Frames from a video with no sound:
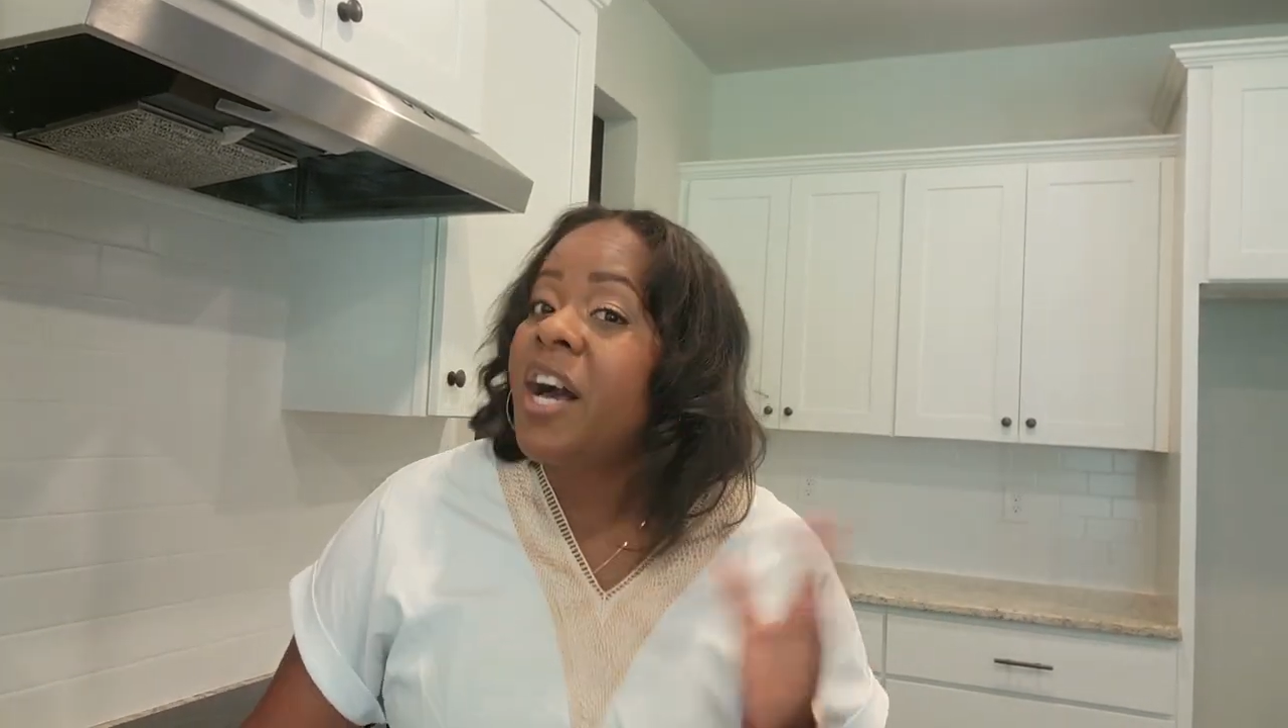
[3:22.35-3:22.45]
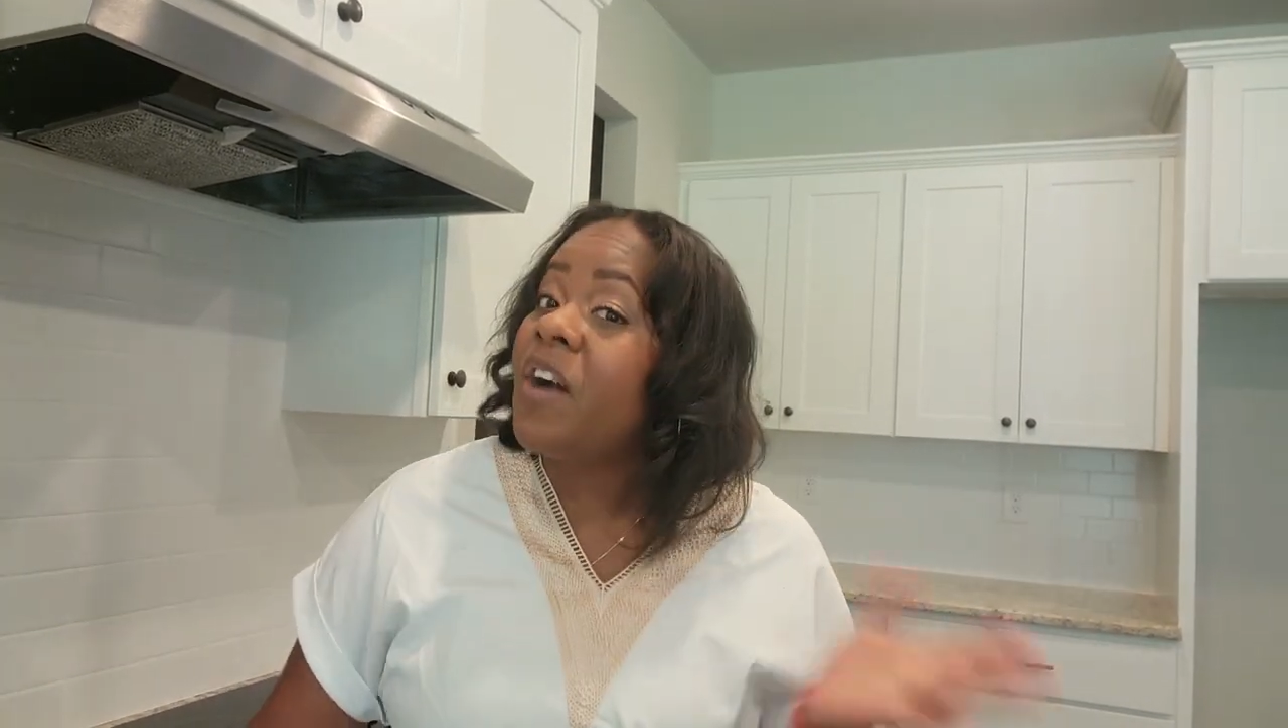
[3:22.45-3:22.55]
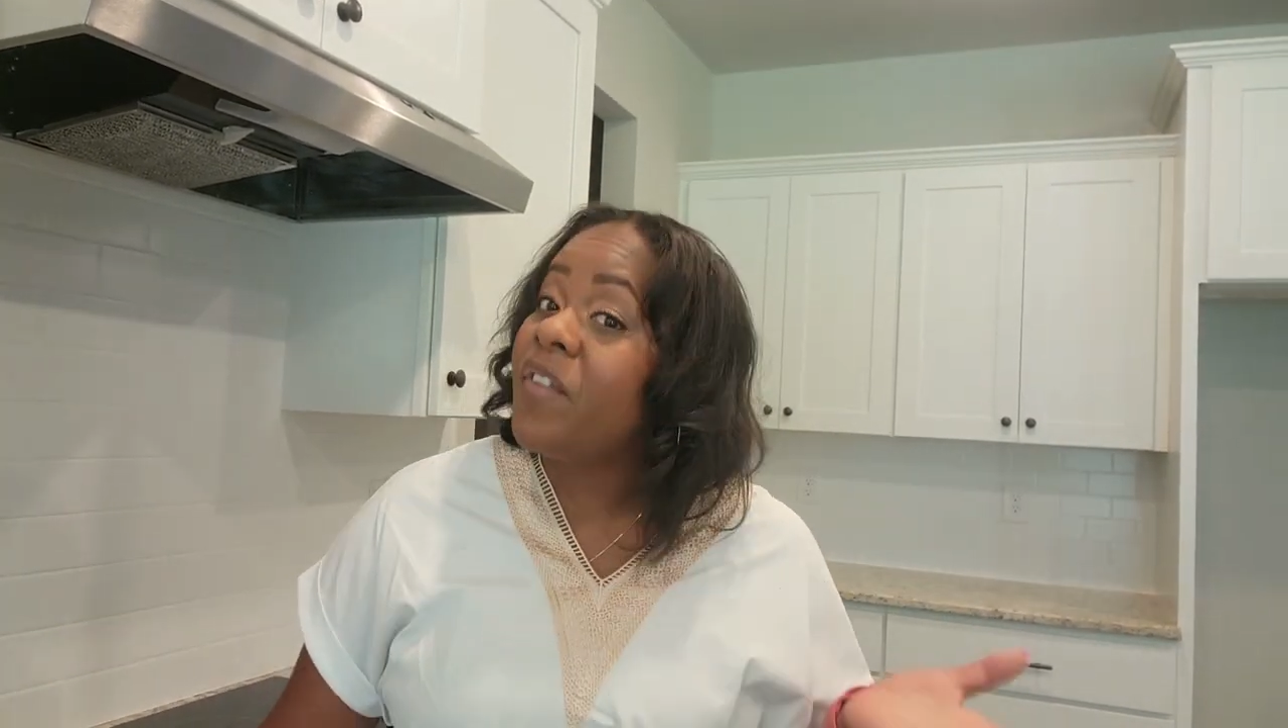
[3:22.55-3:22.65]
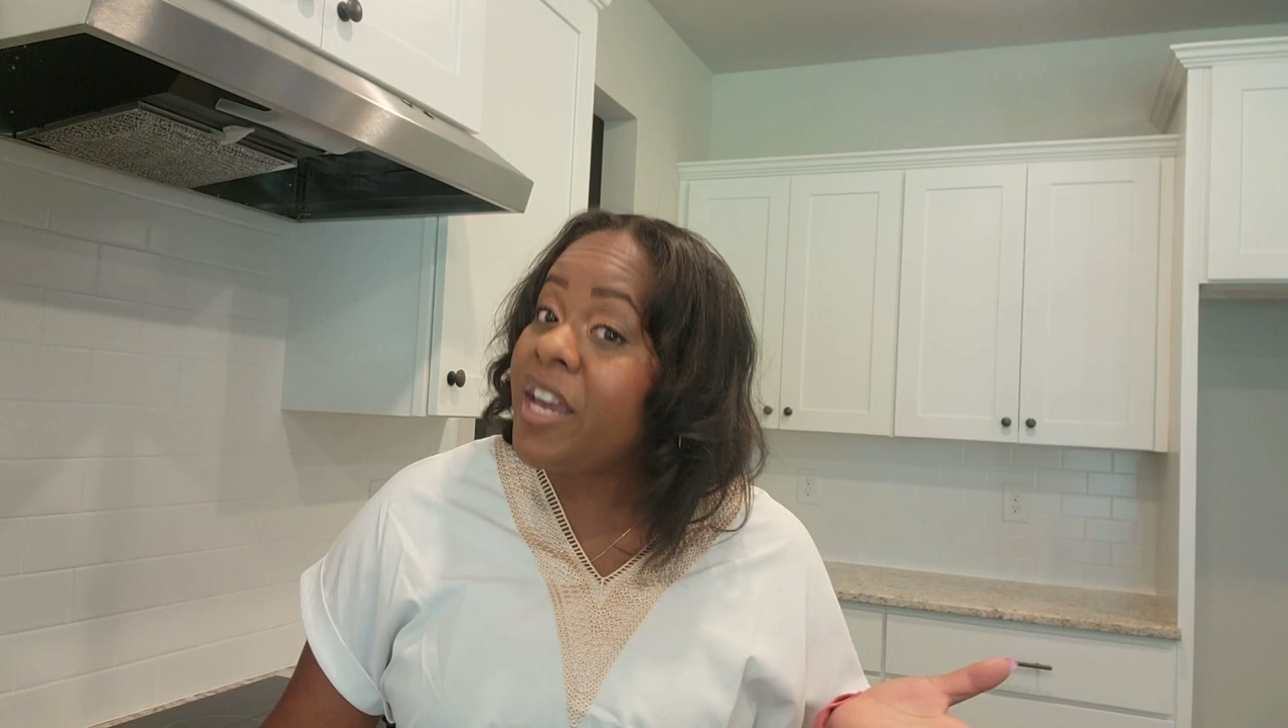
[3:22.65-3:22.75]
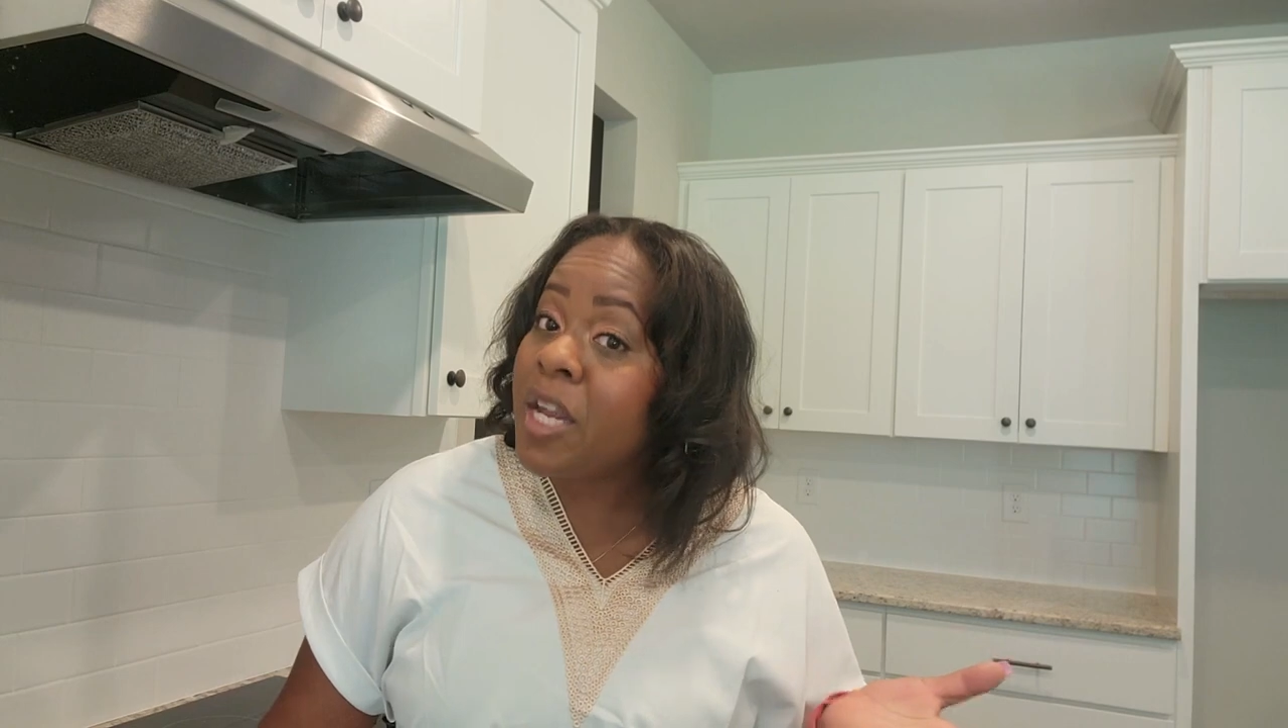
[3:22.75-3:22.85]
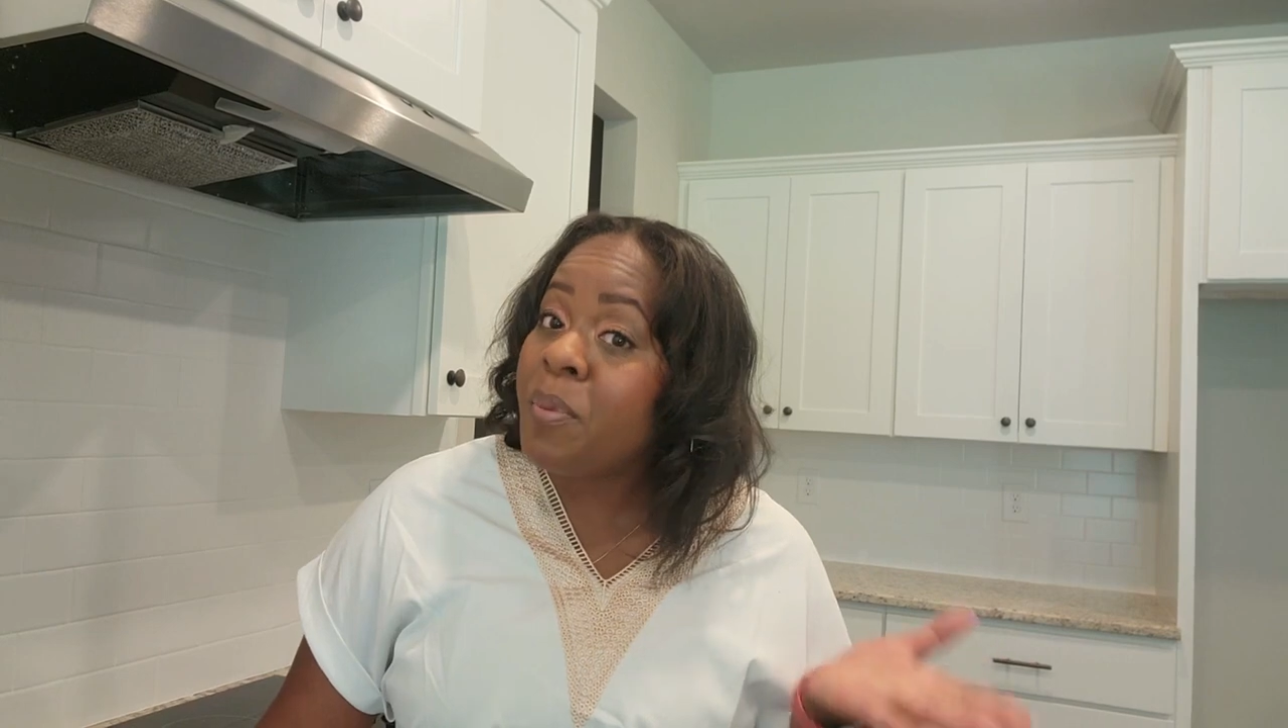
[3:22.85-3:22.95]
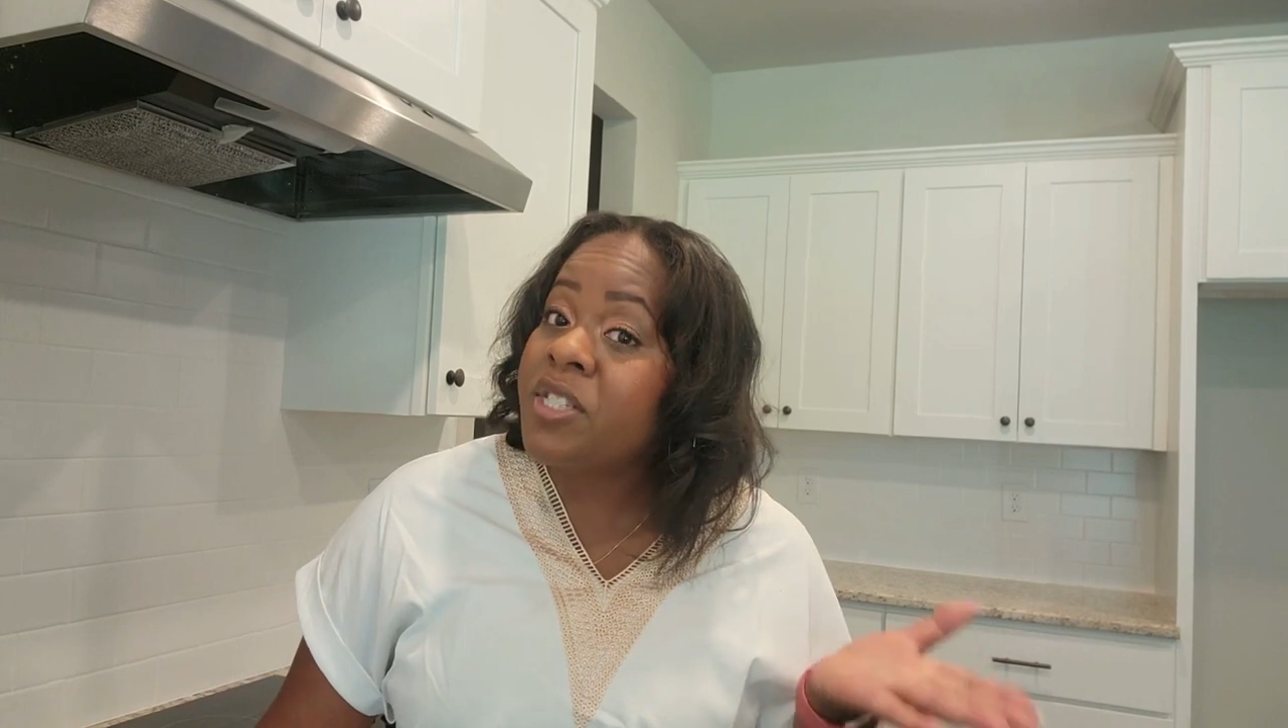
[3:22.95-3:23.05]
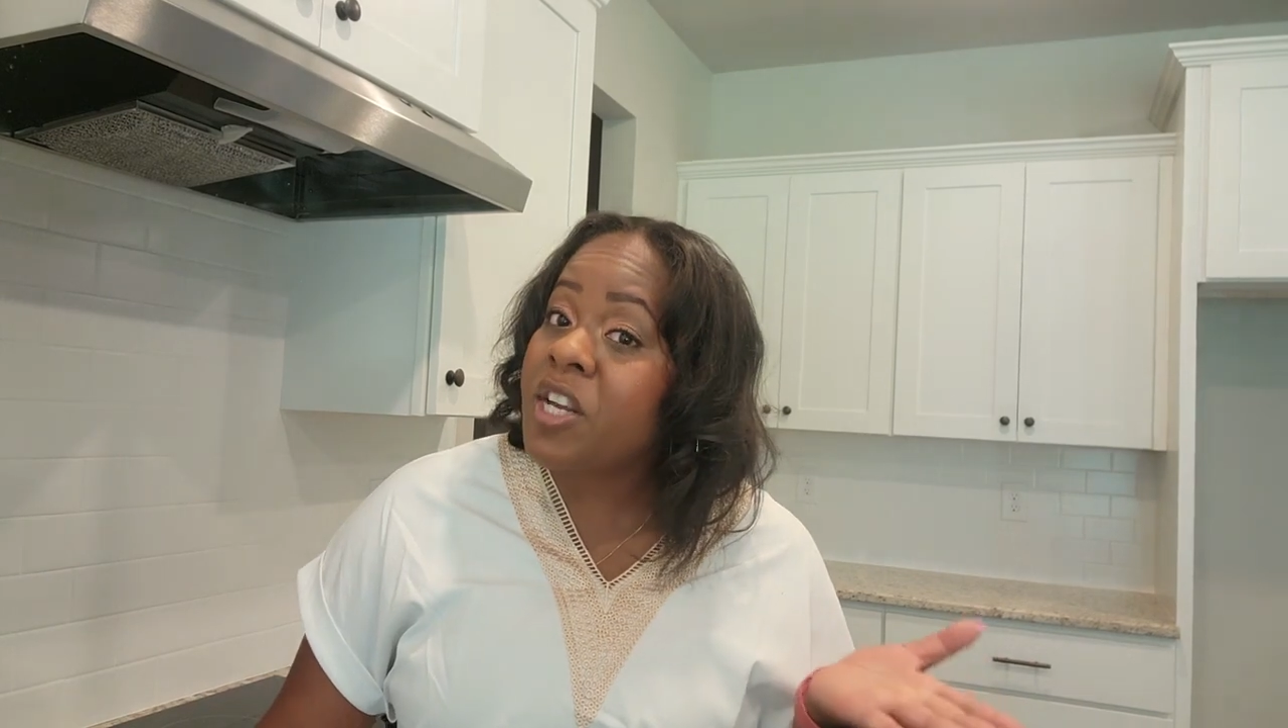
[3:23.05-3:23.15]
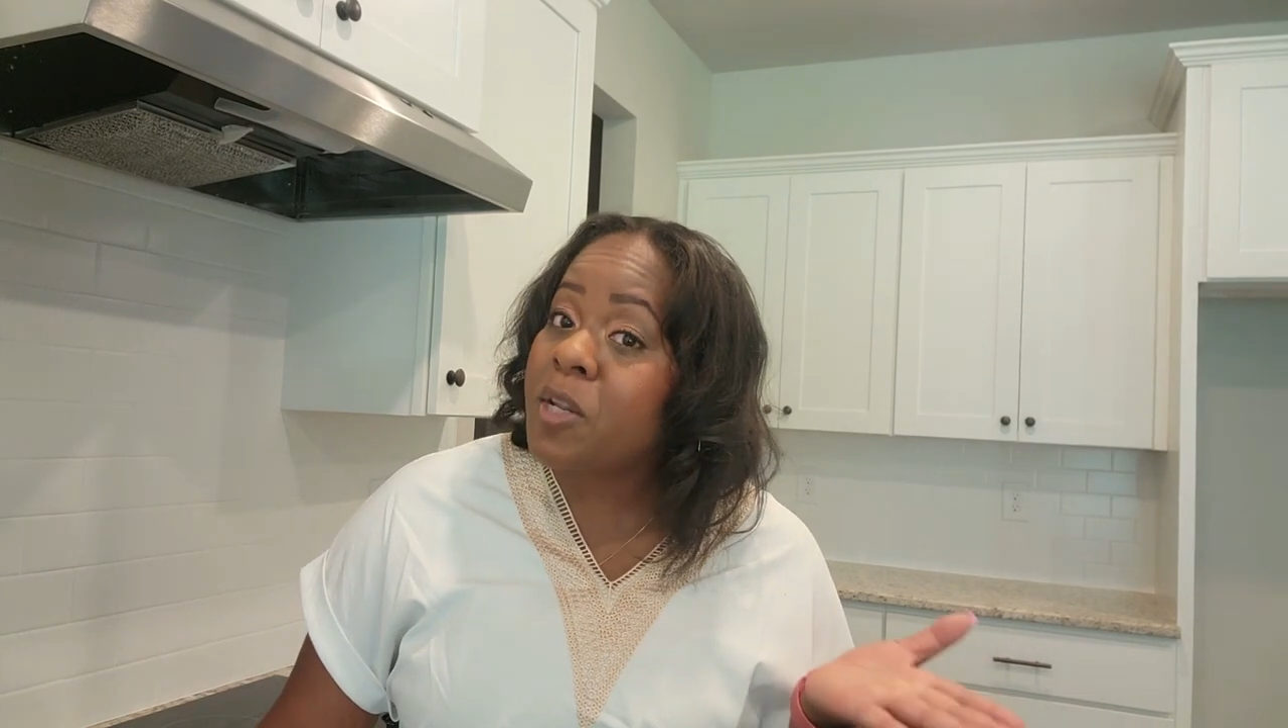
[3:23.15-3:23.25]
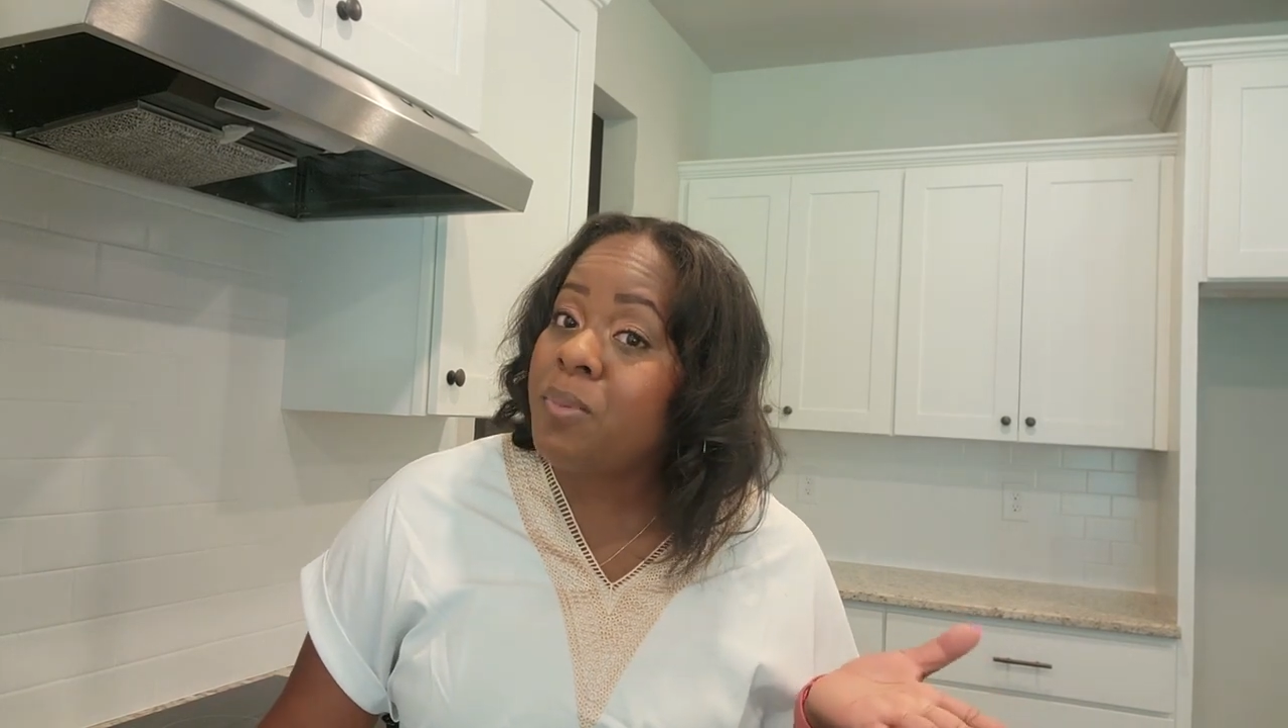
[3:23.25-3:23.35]
of any
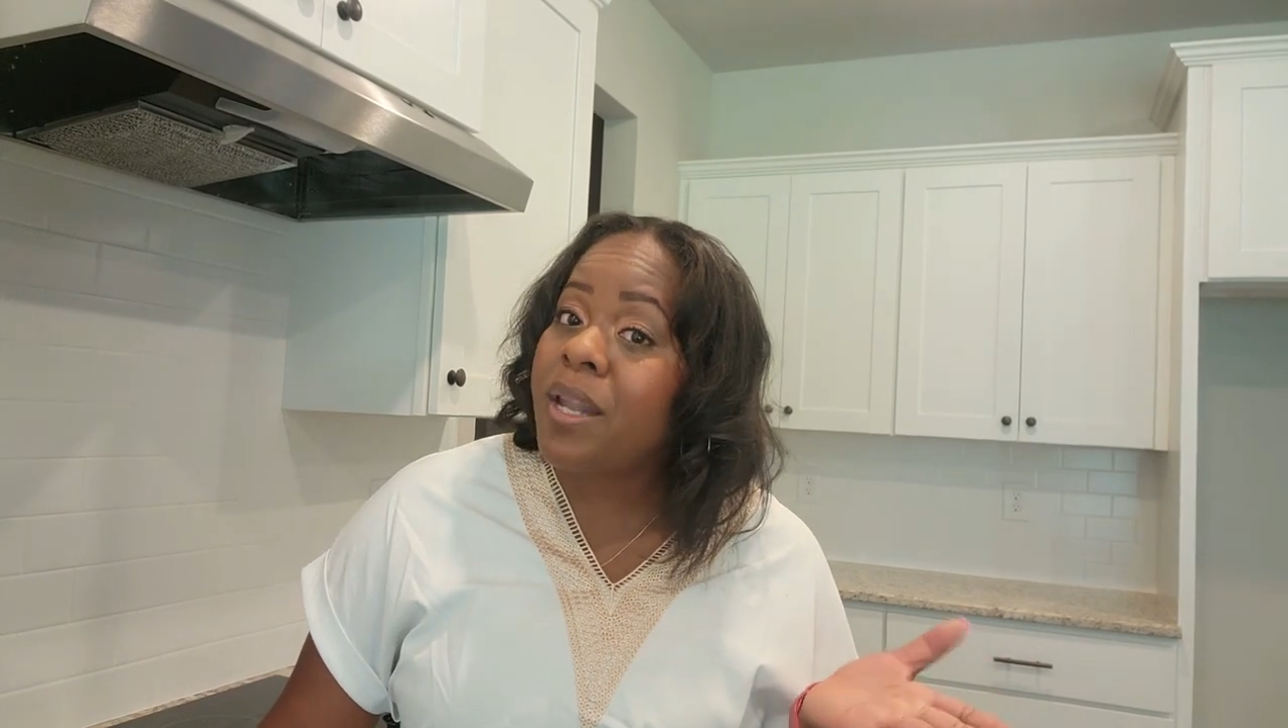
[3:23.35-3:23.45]
particular